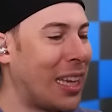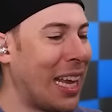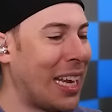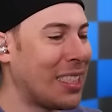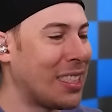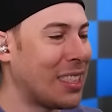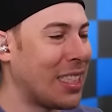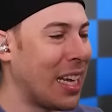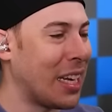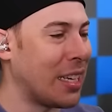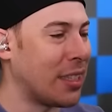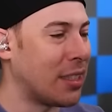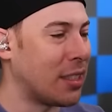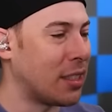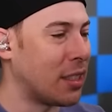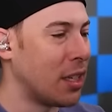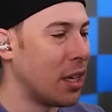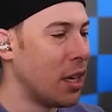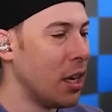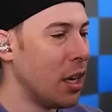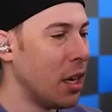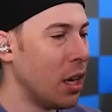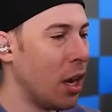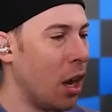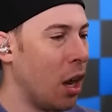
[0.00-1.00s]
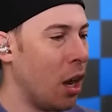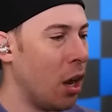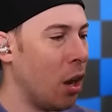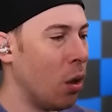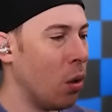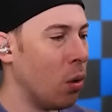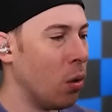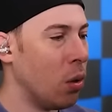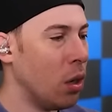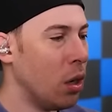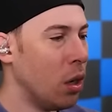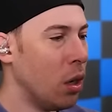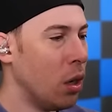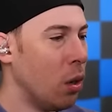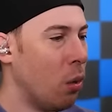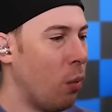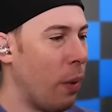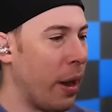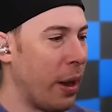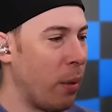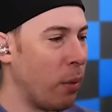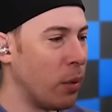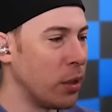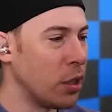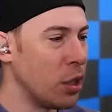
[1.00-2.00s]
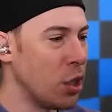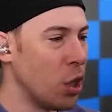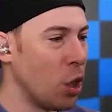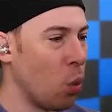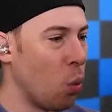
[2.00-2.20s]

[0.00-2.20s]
distance. Uh-oh. Wait, wasn't